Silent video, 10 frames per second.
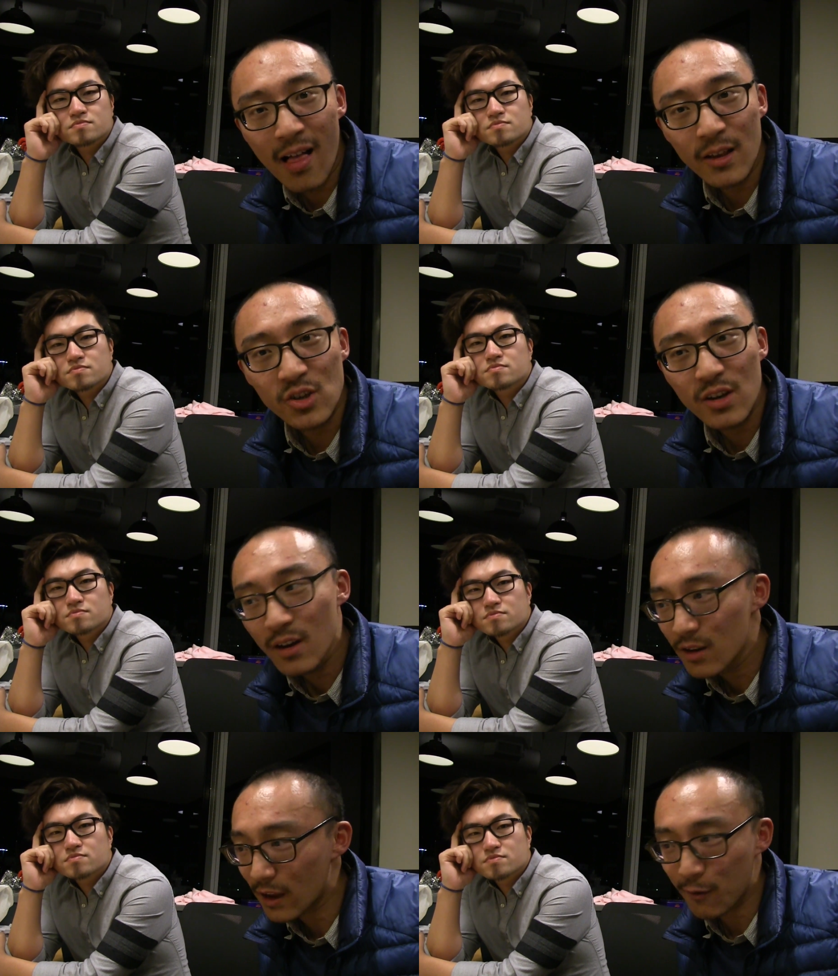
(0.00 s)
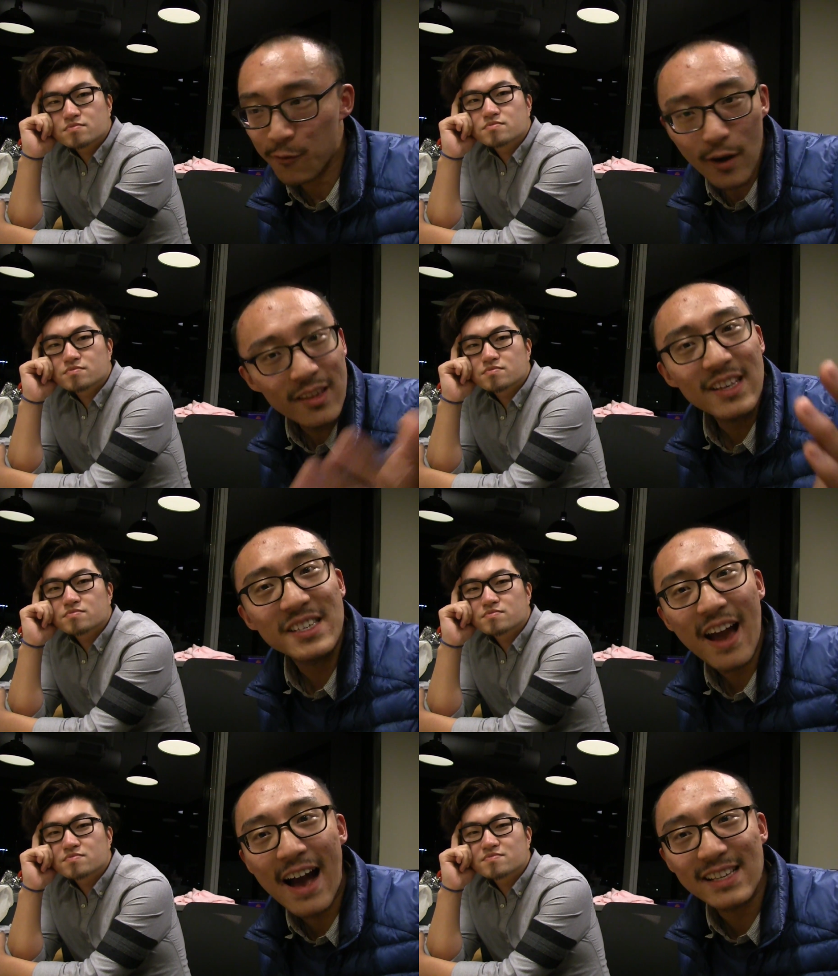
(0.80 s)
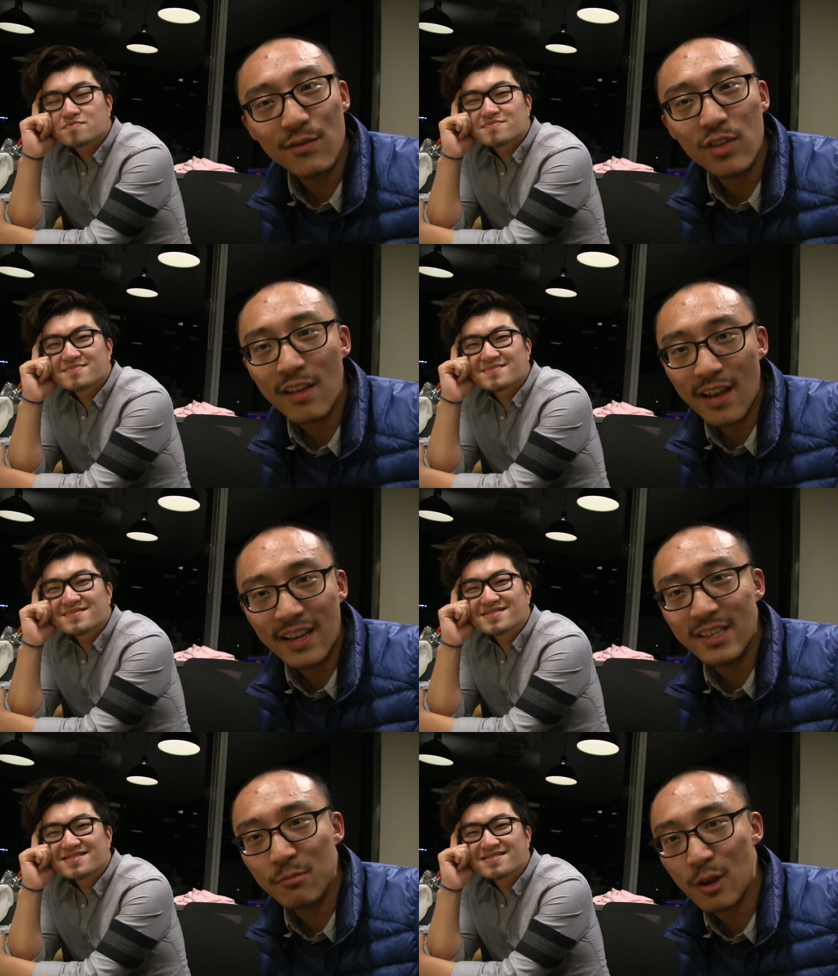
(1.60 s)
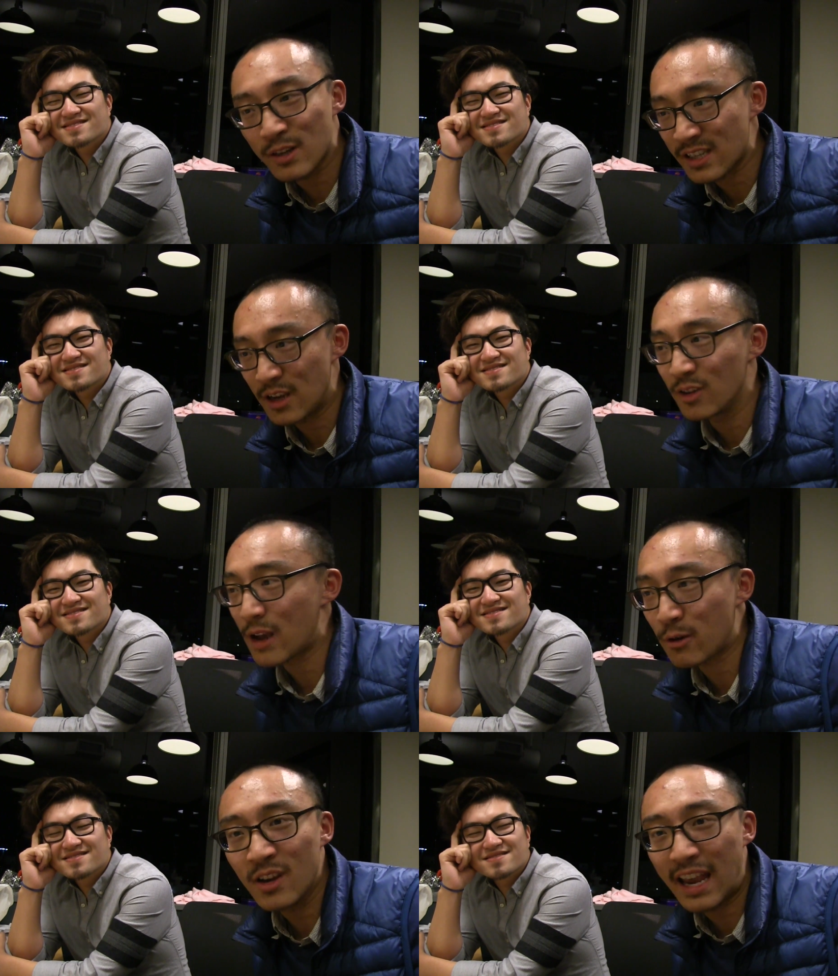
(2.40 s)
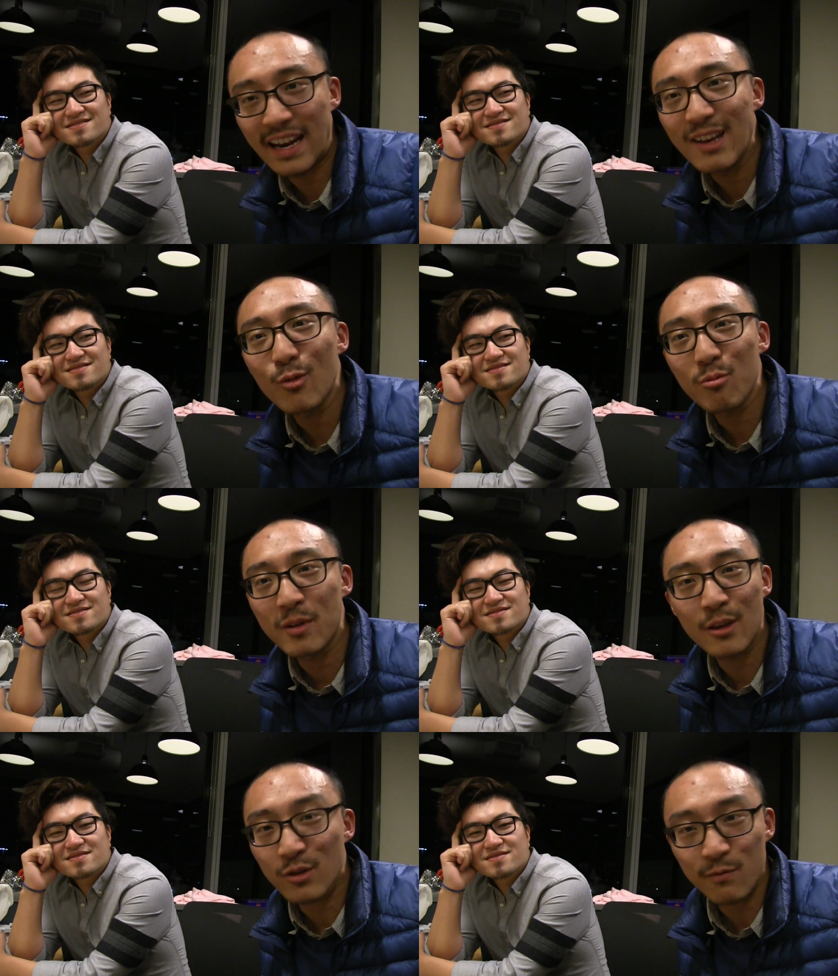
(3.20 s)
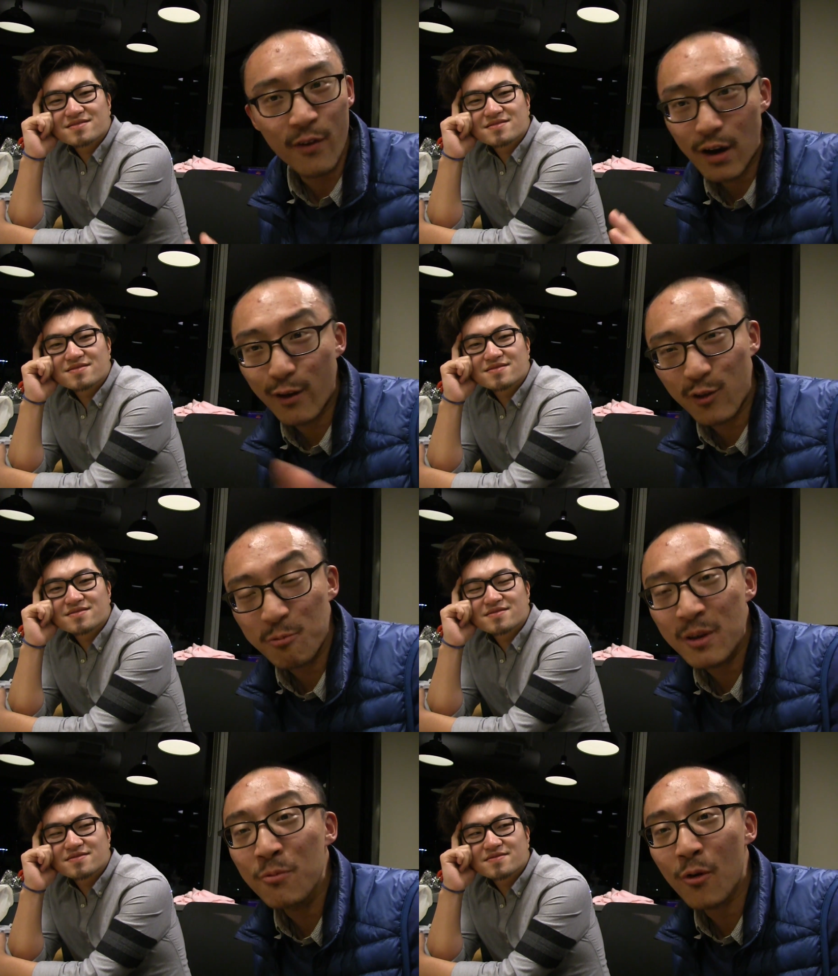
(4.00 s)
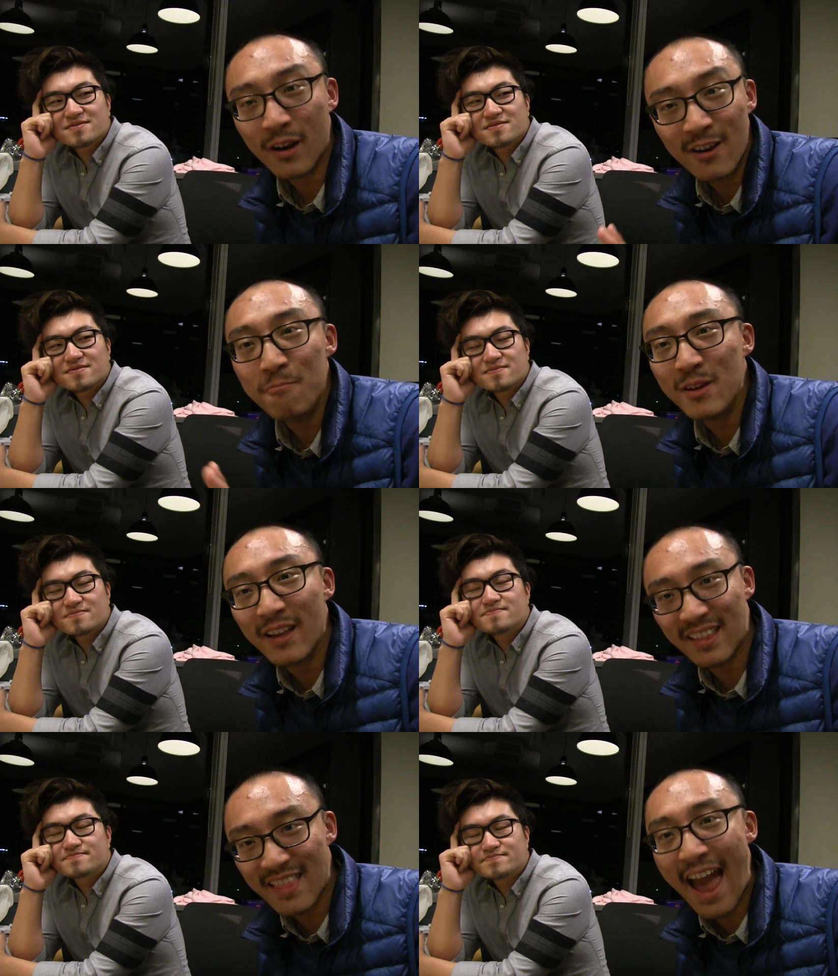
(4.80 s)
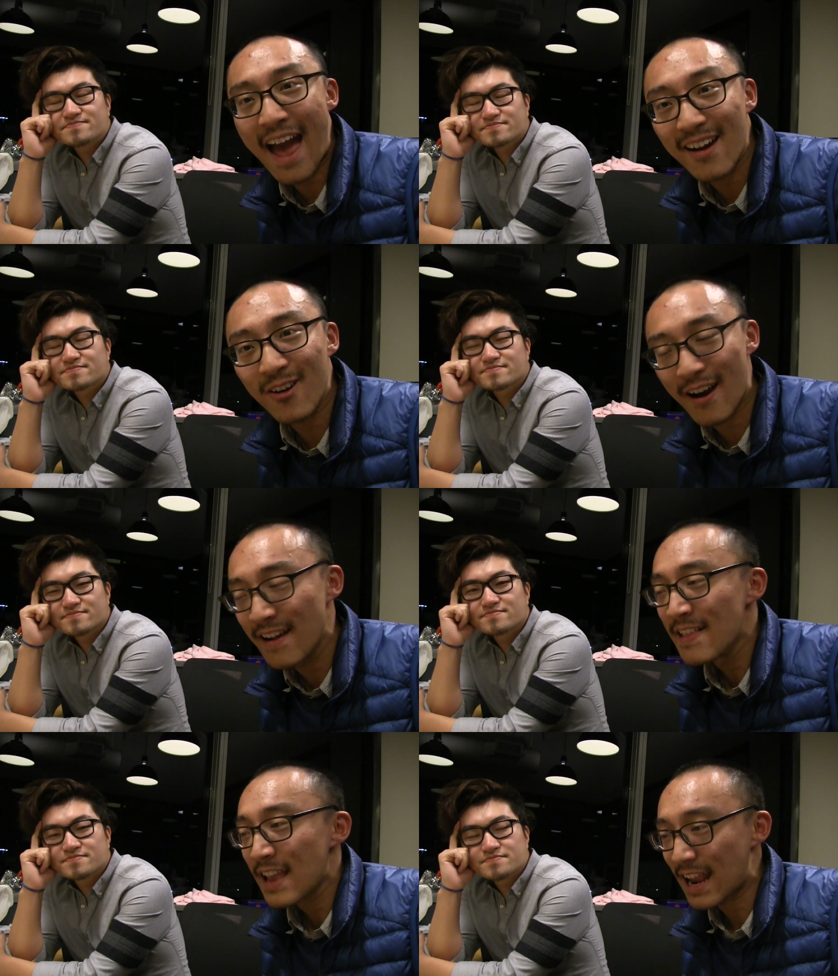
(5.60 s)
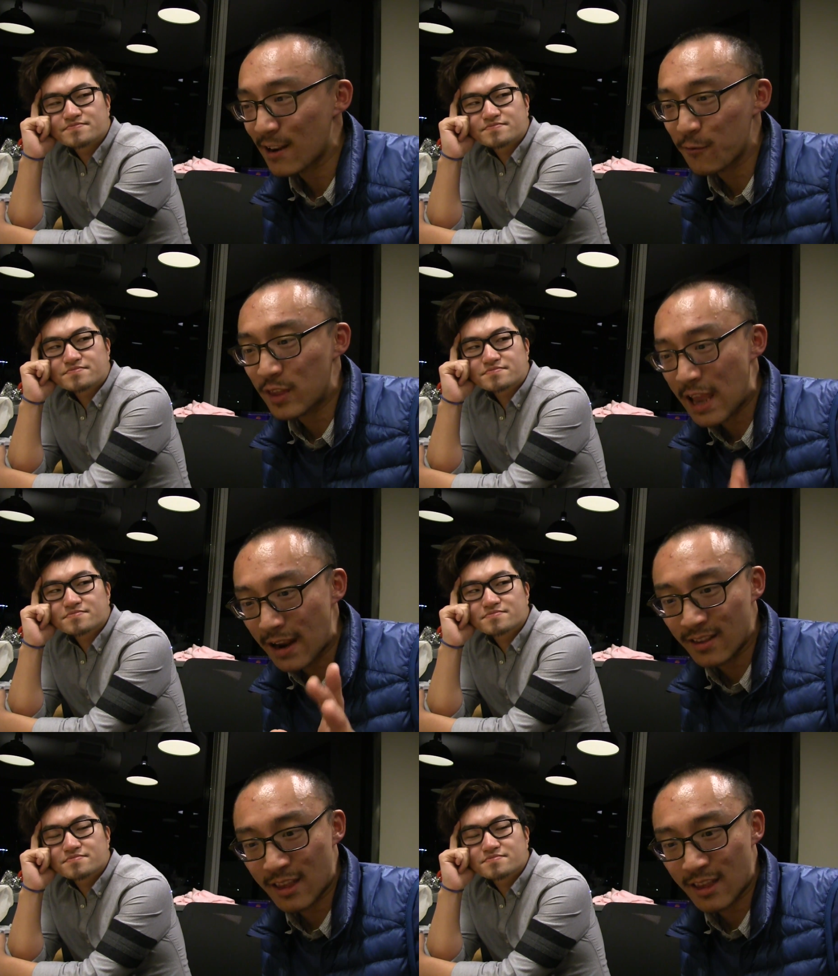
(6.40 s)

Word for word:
Speaker 1: college. Like, fuck these guys if they like say you can't eat with me. There's very few people are gonna be like that, all right? And if they